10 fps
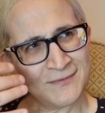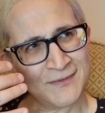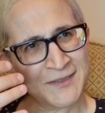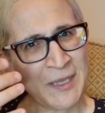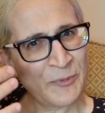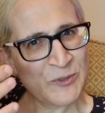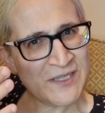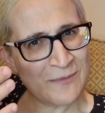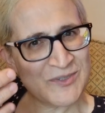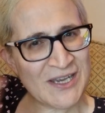a taboo
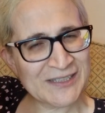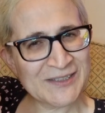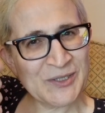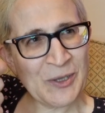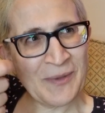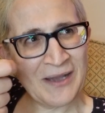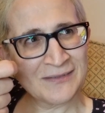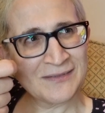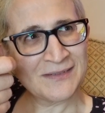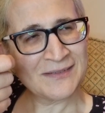subject
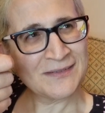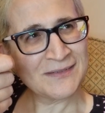about